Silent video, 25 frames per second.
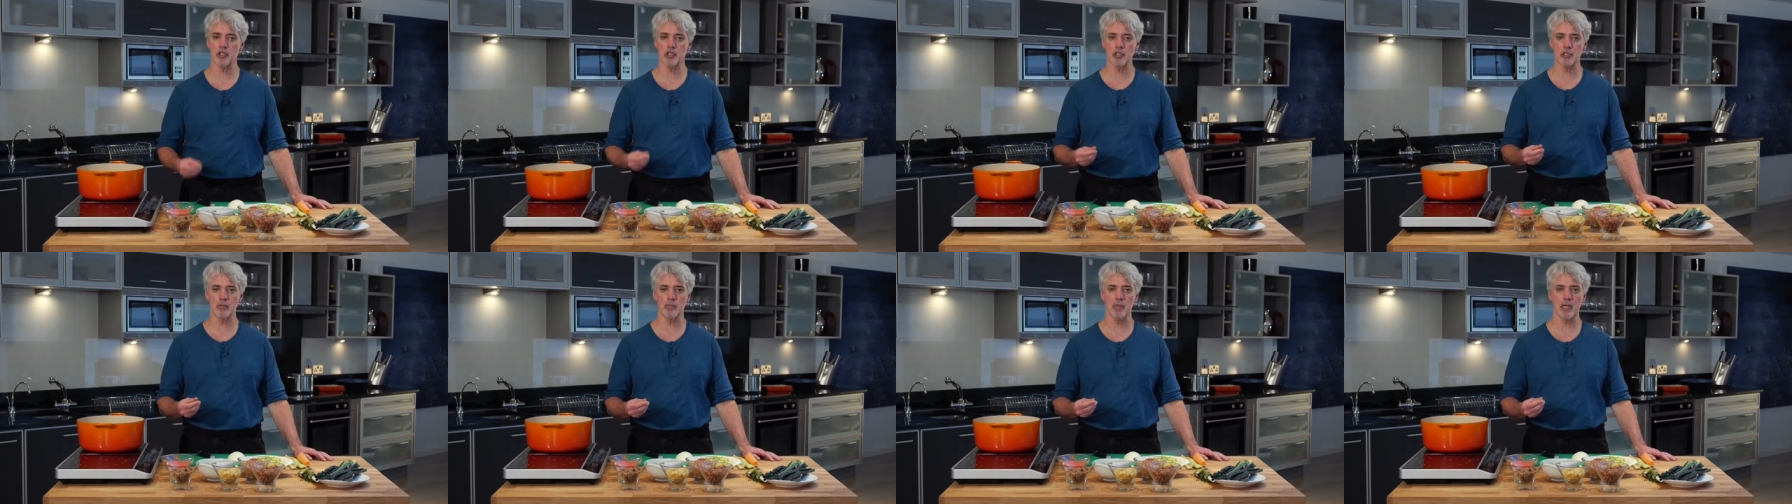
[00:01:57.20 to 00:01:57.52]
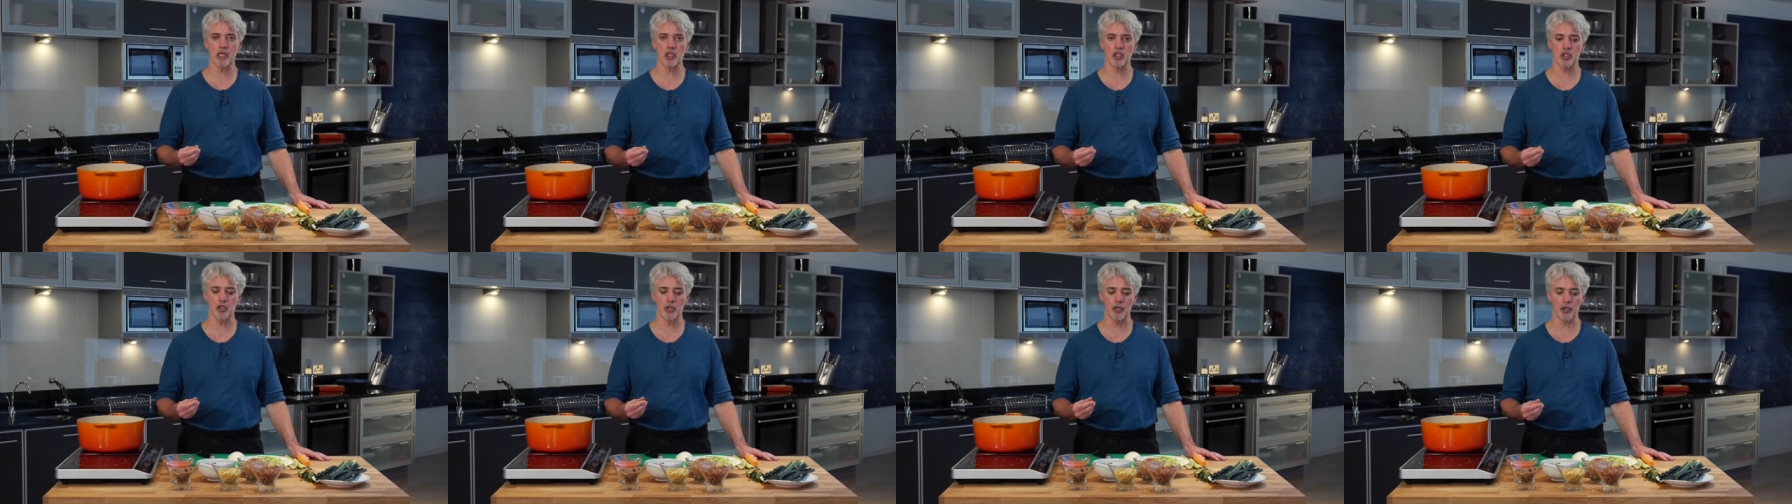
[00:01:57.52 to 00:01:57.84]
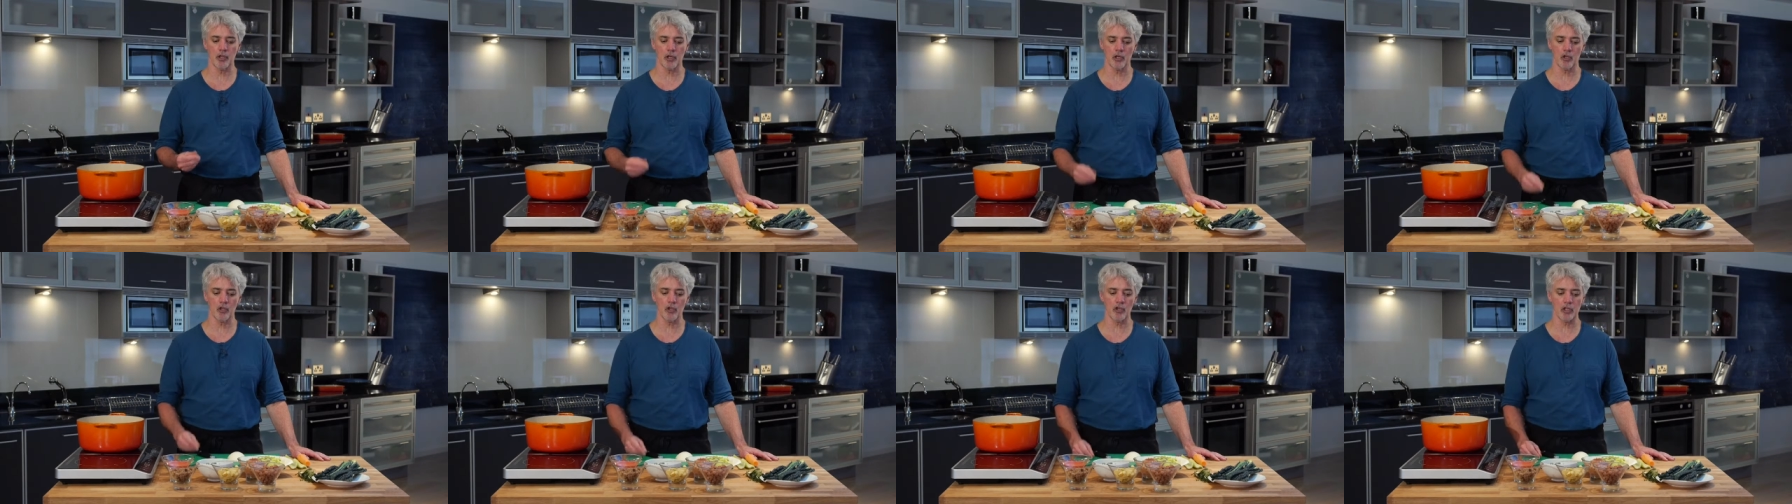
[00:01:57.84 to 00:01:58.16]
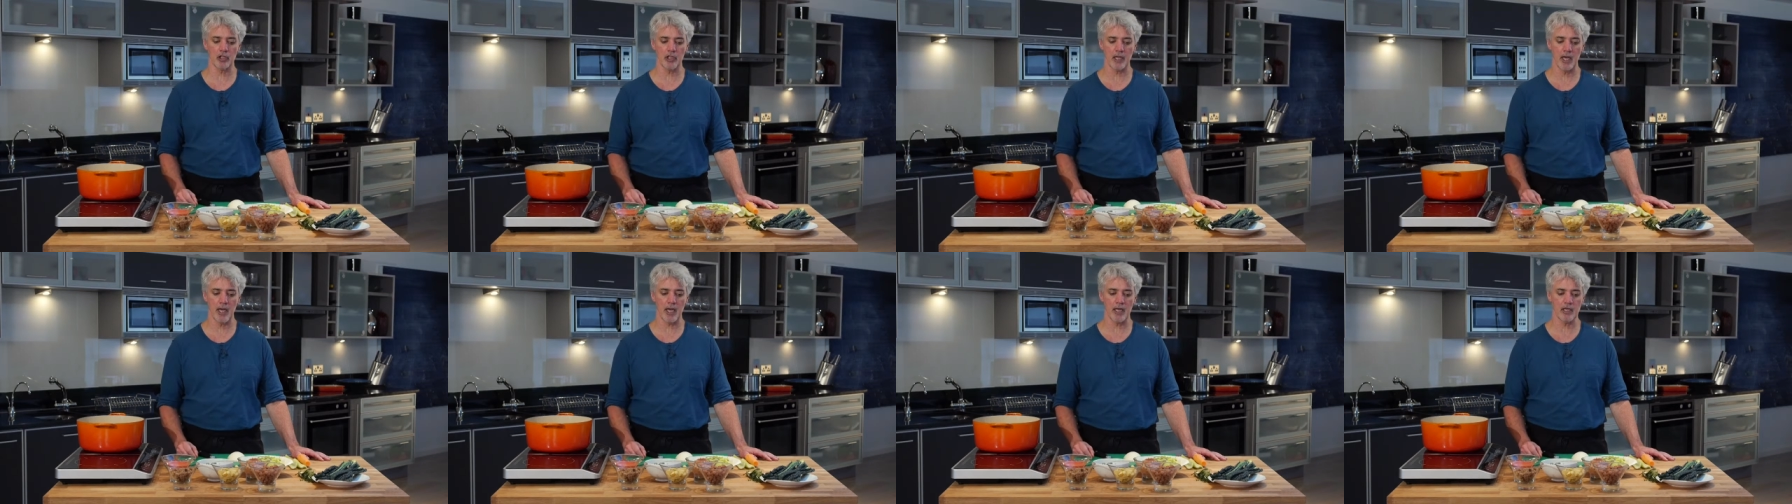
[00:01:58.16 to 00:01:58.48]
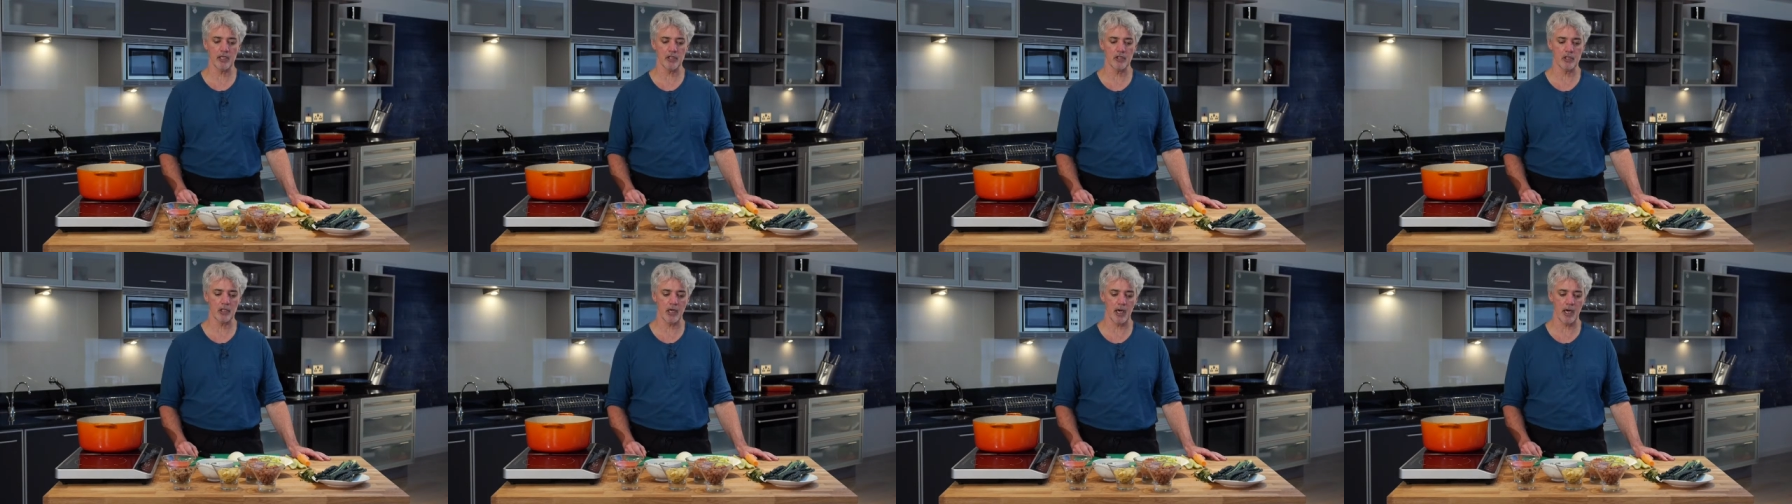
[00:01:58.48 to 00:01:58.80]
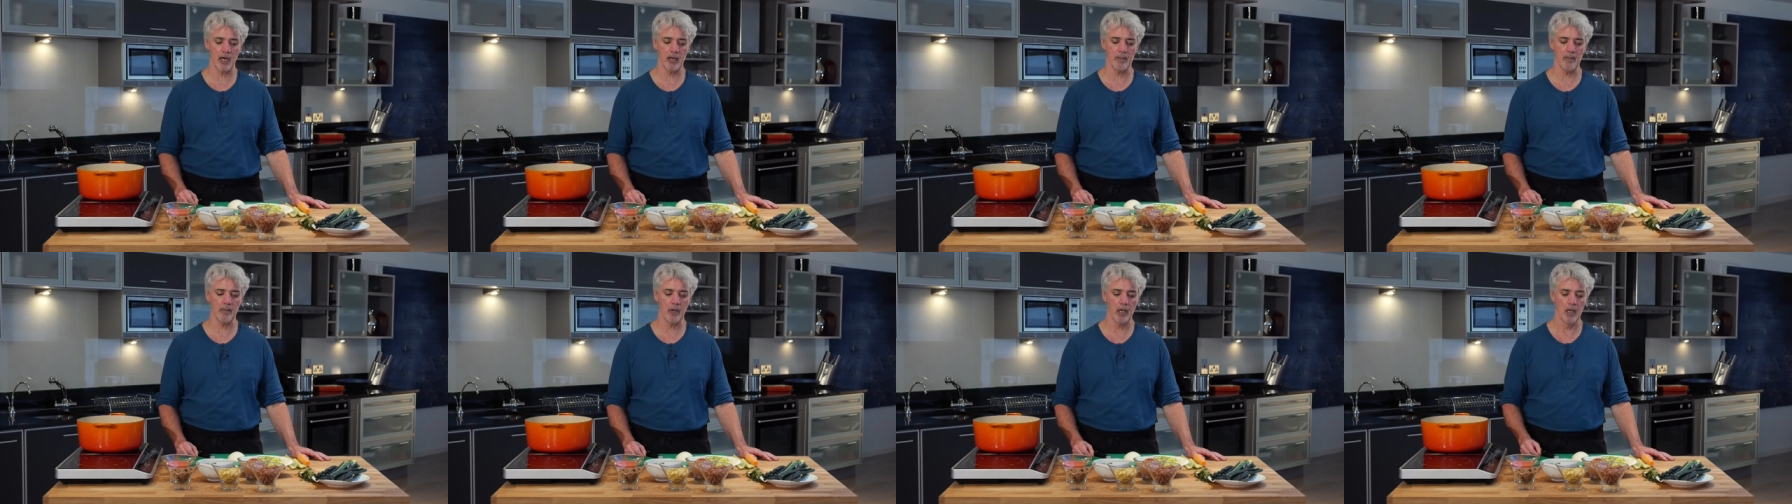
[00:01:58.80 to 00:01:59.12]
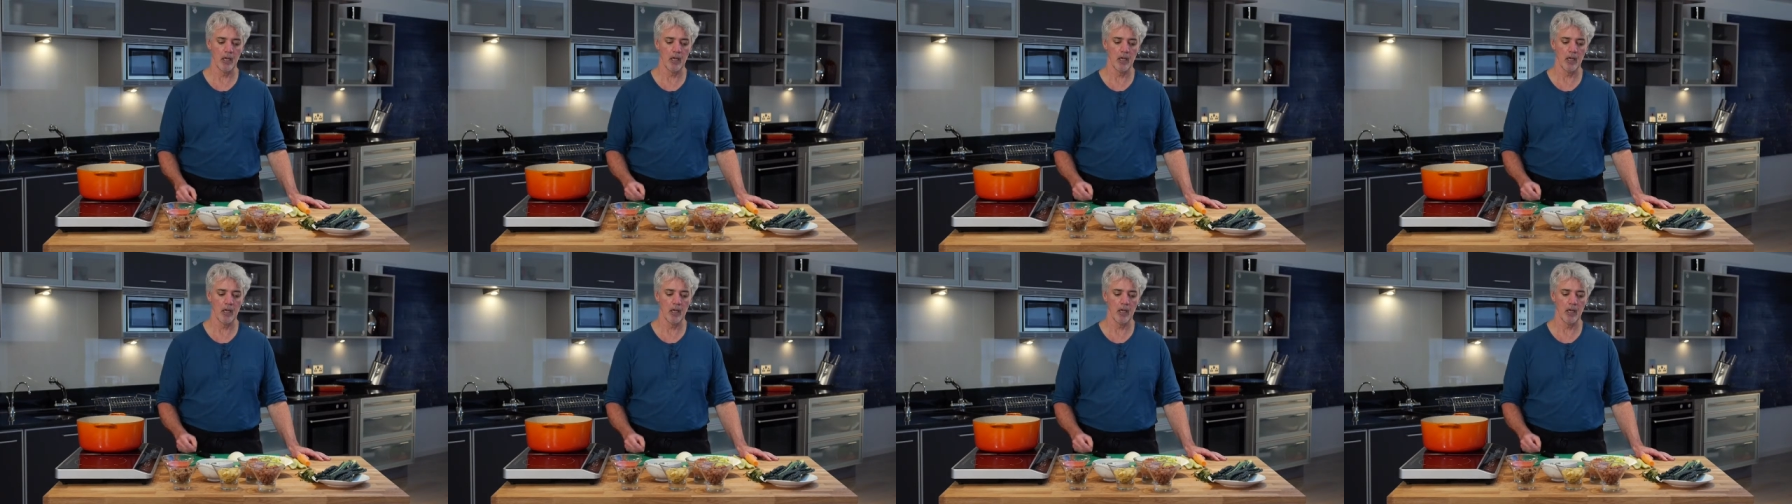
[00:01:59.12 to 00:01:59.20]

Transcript: just make sure they're cooked ahead of time.